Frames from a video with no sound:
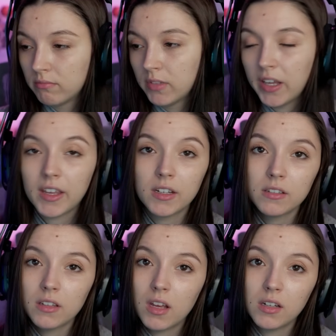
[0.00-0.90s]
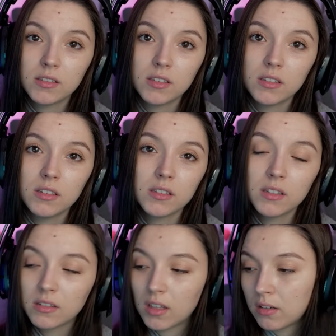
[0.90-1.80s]
Like anything else in this
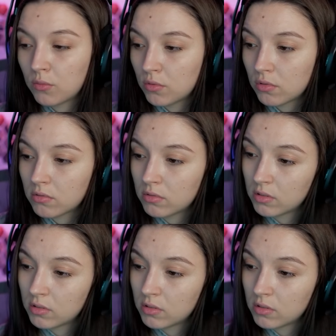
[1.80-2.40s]
entire world.